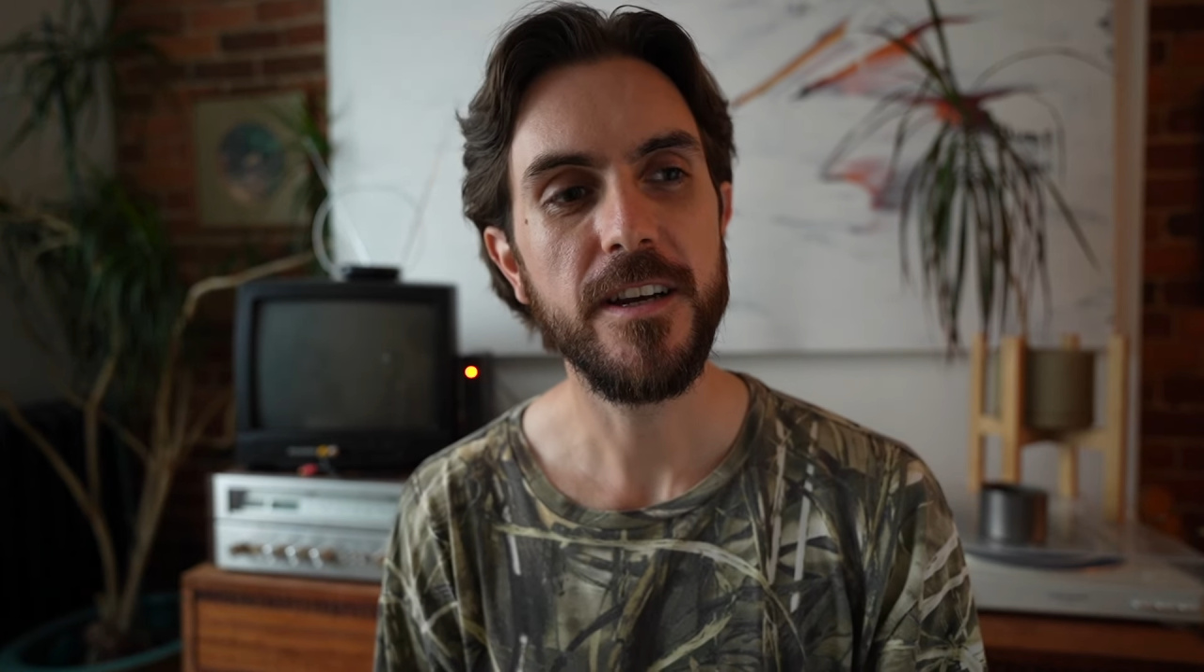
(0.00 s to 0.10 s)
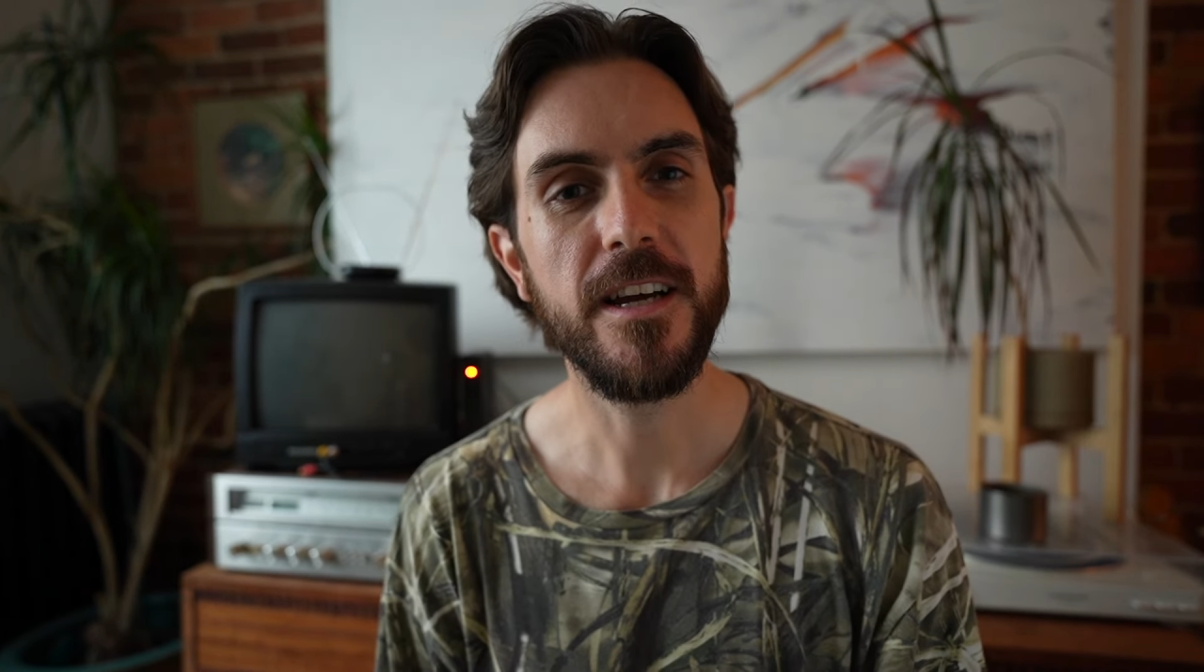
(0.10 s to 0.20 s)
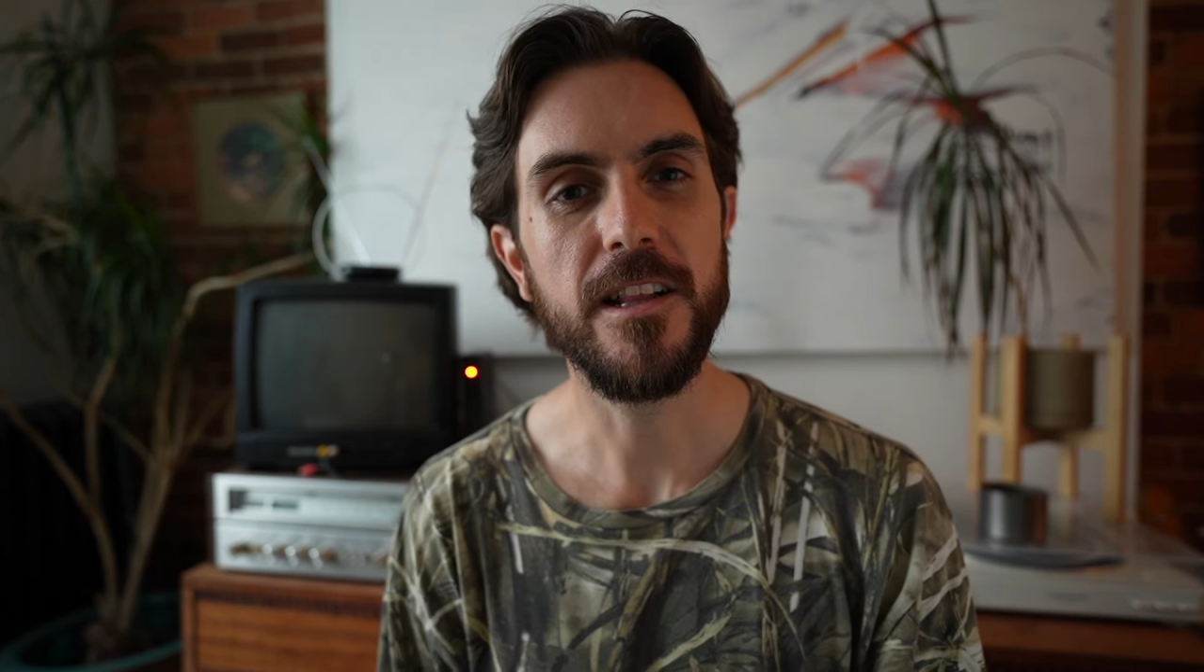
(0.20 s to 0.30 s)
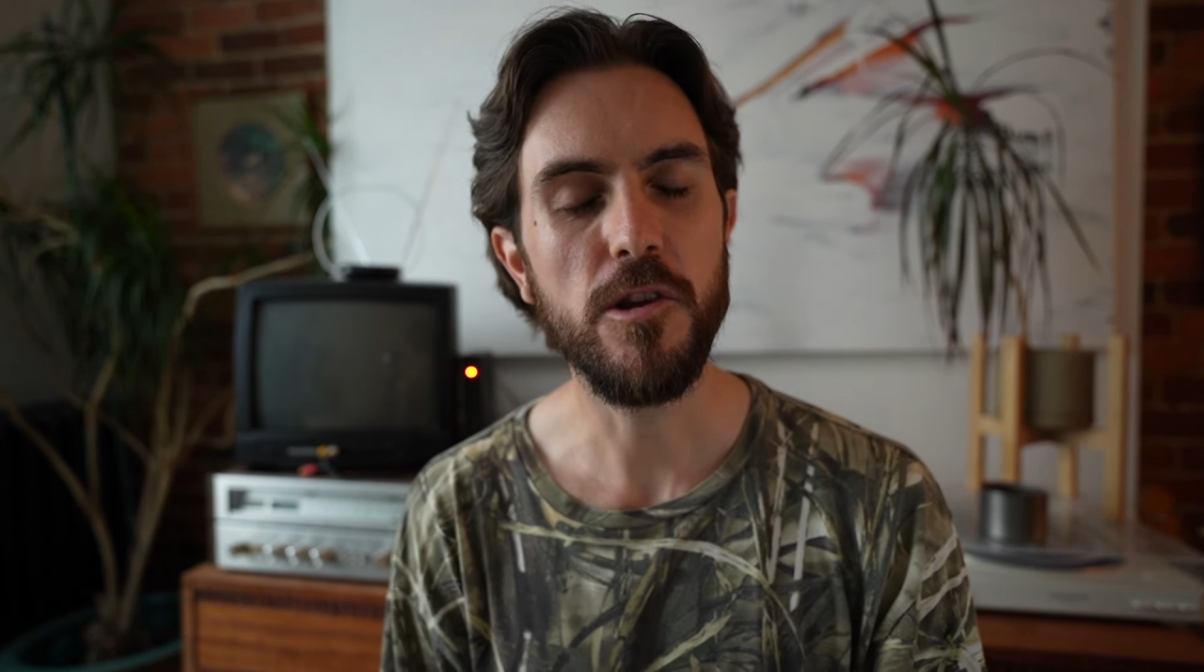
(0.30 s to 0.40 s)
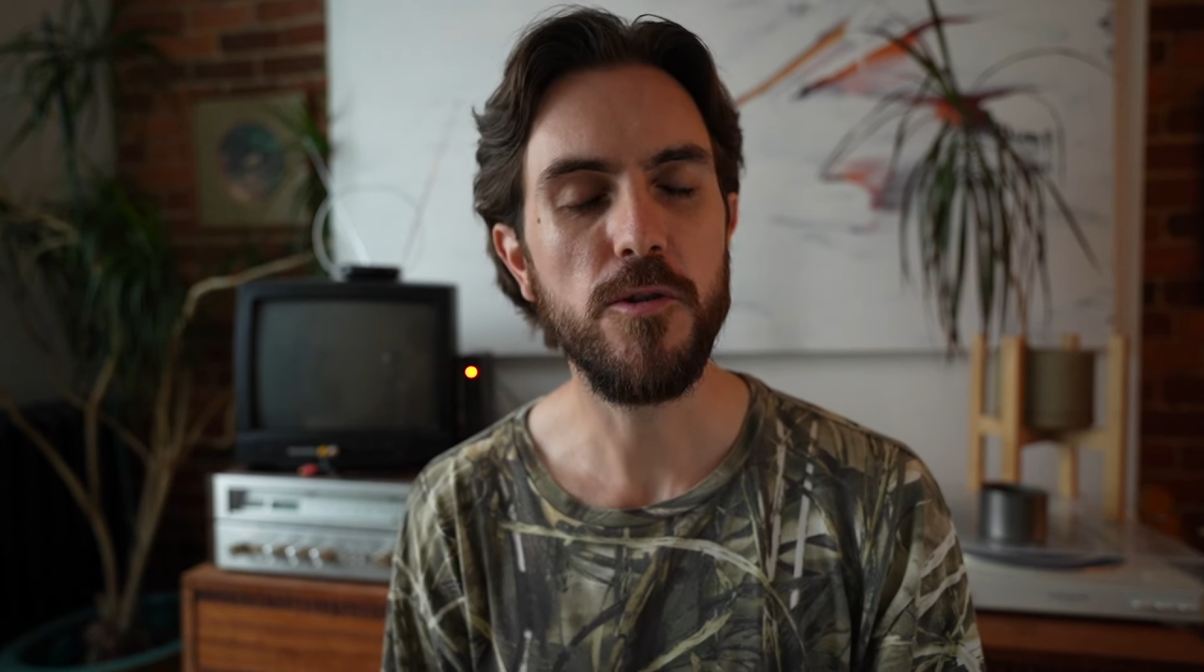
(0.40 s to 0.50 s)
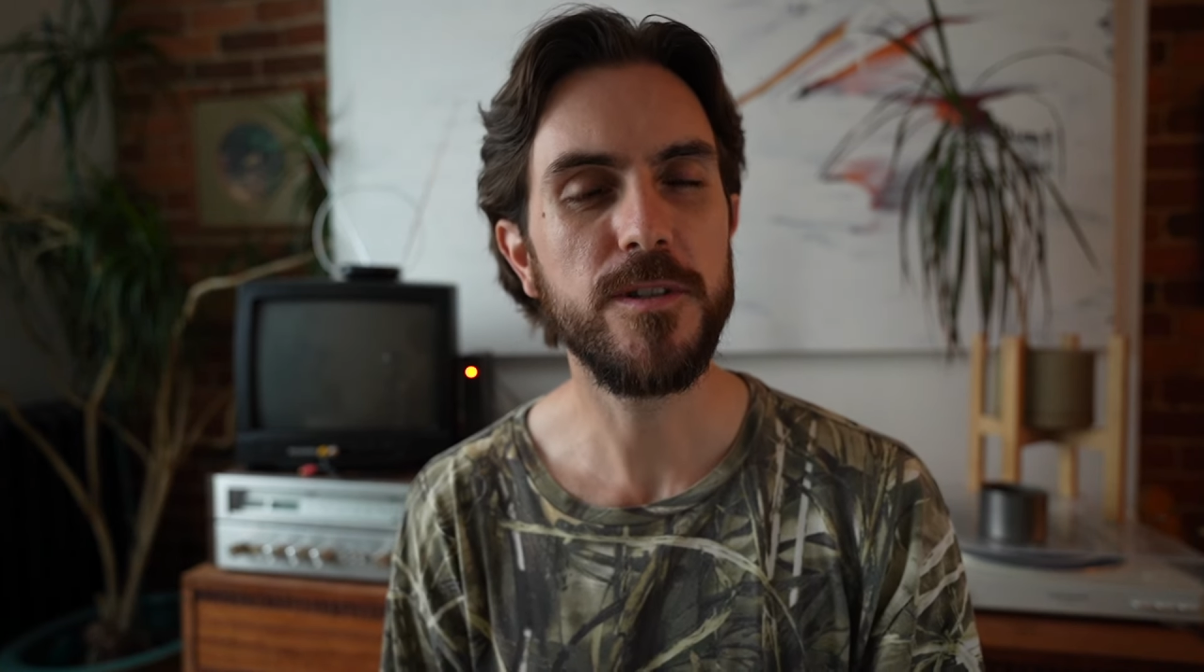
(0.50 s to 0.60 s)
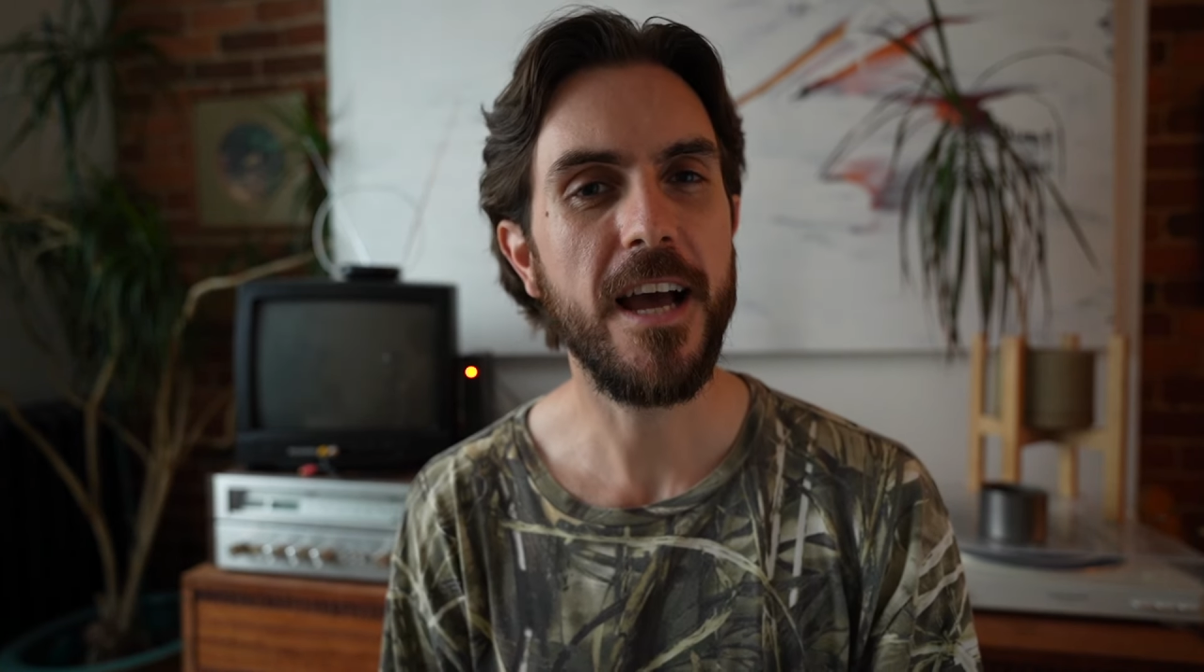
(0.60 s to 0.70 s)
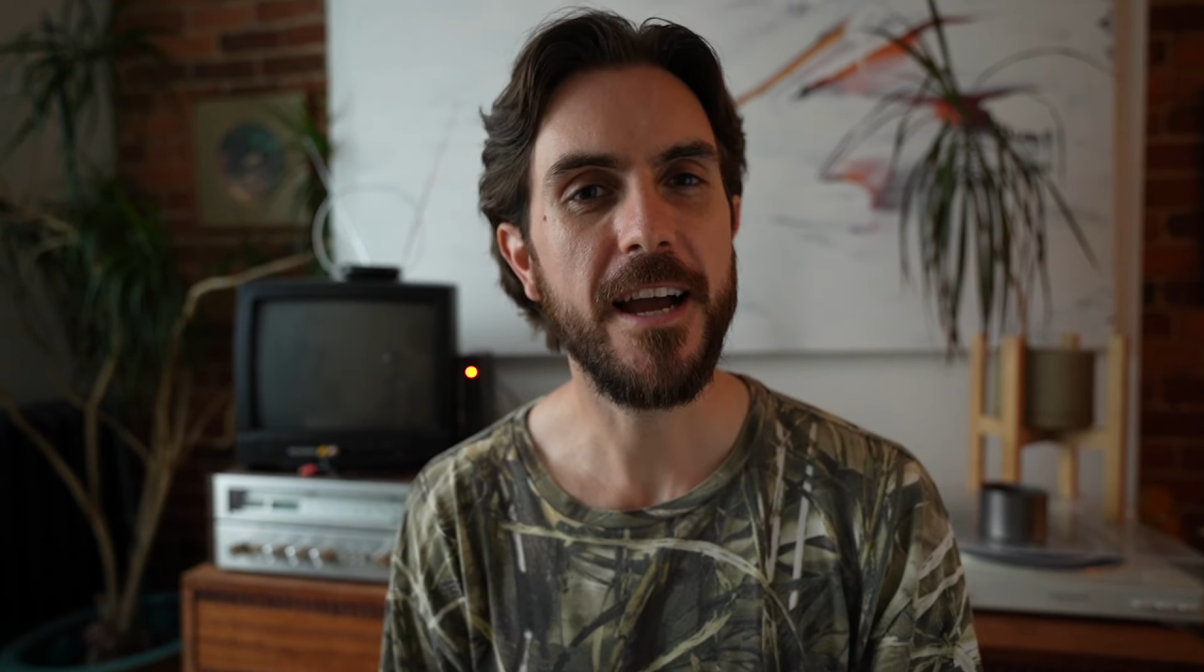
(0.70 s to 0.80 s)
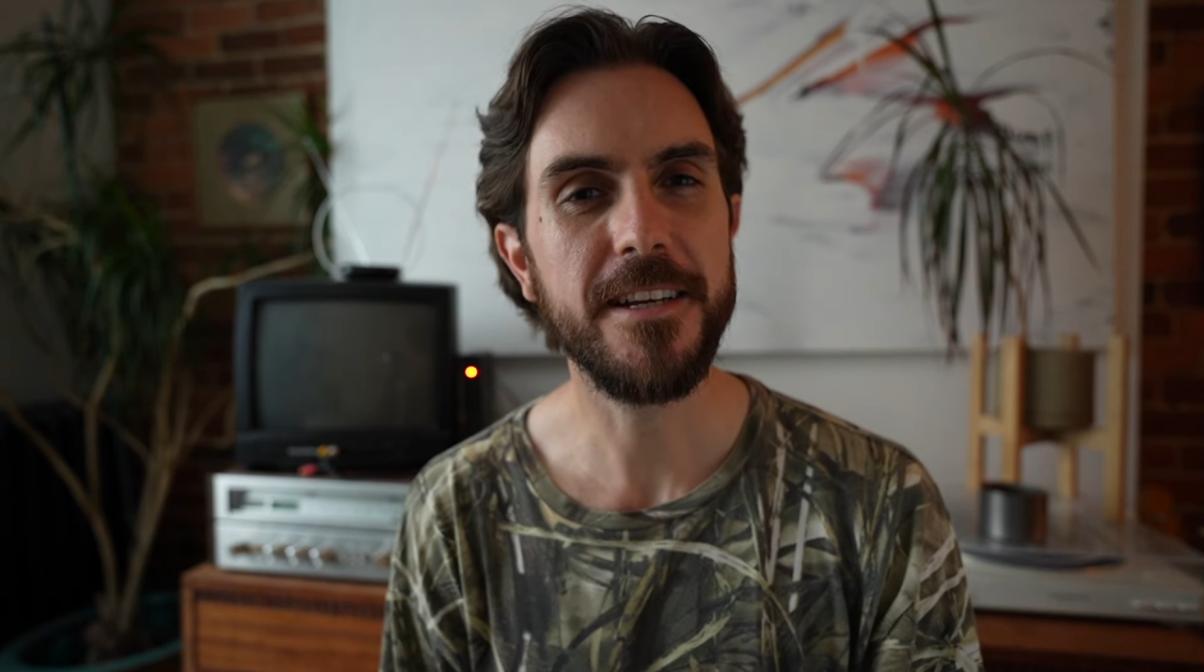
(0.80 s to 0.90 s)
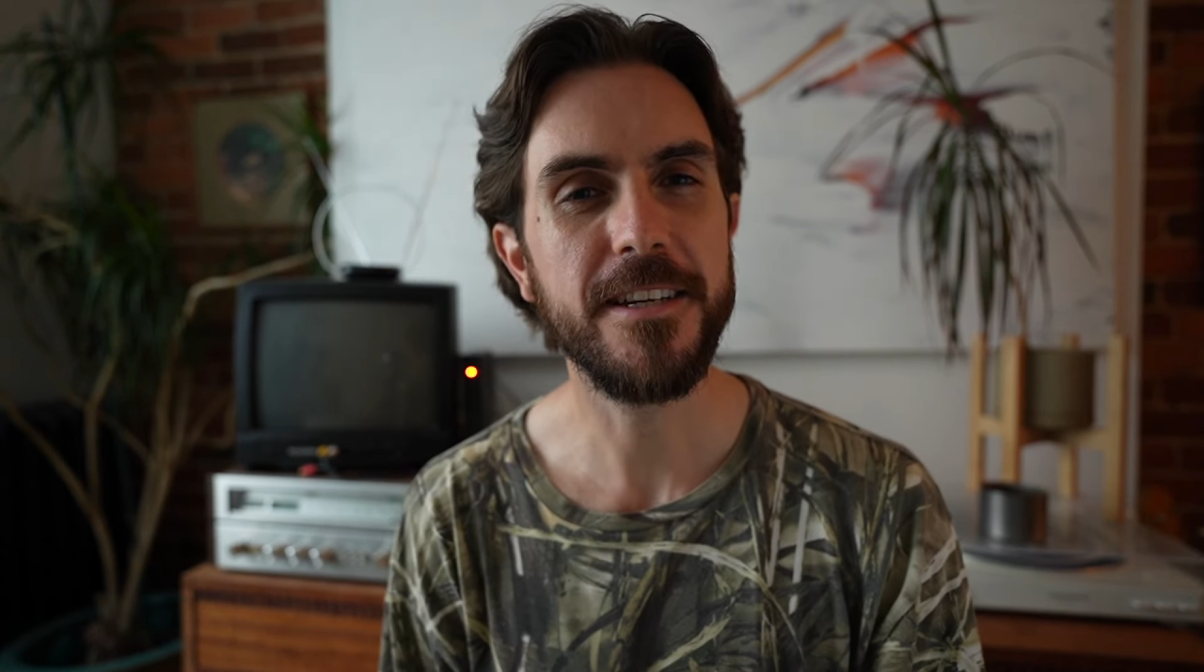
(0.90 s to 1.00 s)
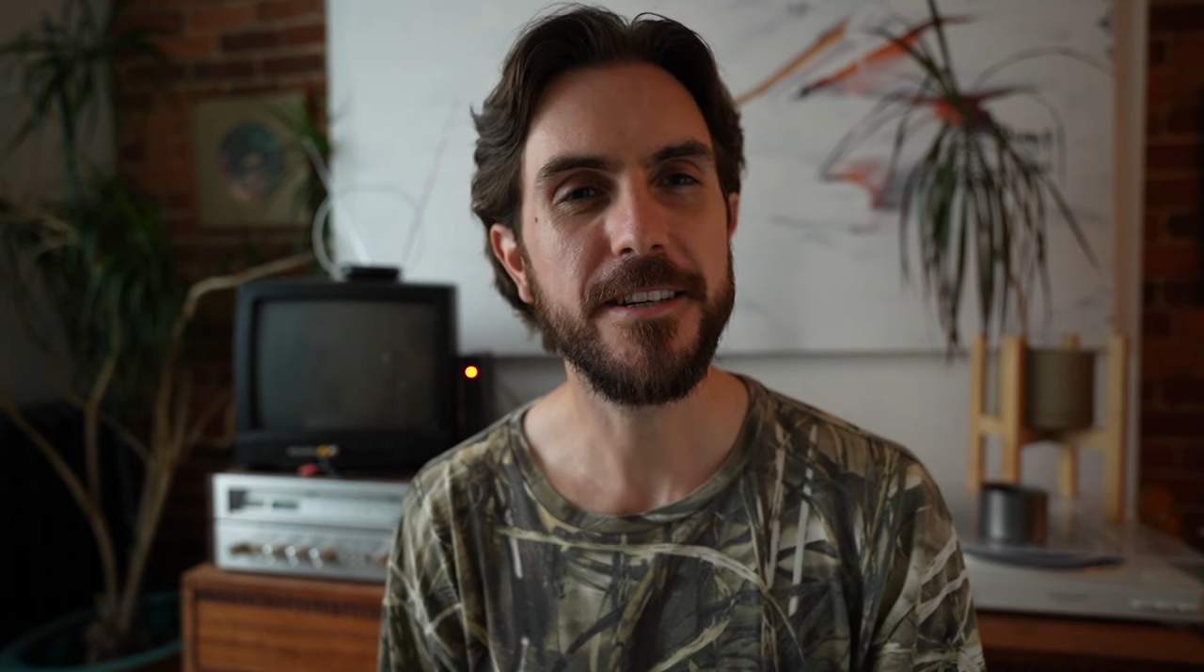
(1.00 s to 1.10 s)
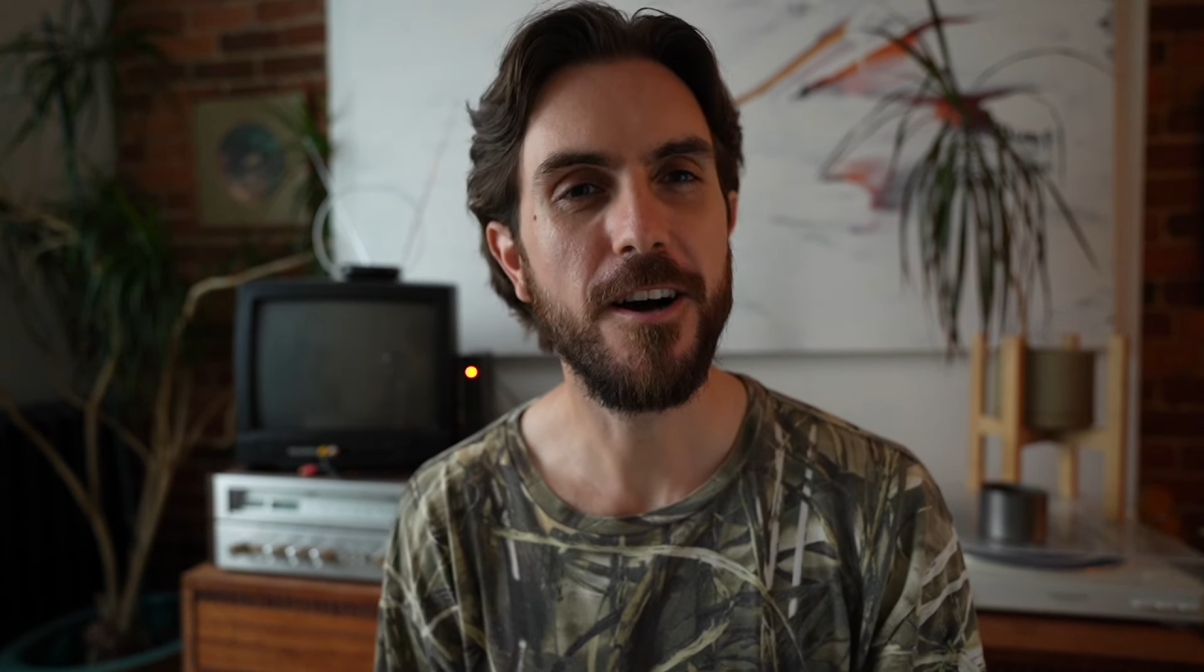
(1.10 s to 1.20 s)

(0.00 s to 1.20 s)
a low tech,